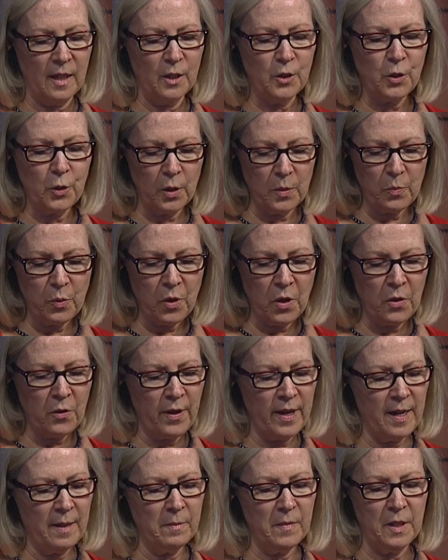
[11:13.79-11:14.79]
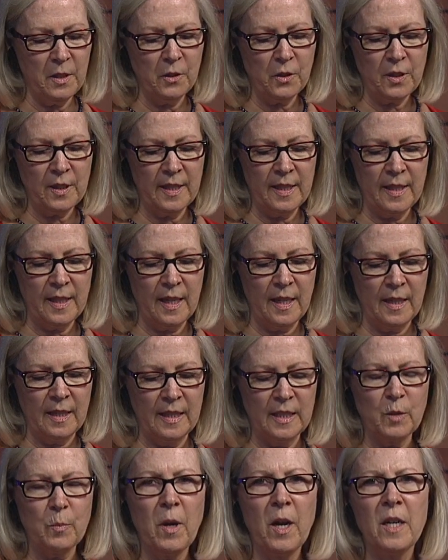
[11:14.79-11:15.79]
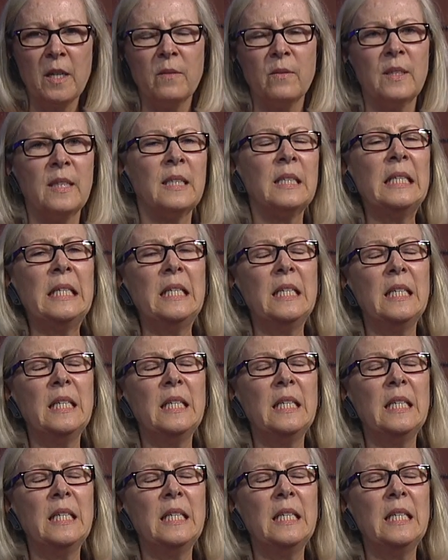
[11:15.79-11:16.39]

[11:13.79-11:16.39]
a short program, usually uh, as part of a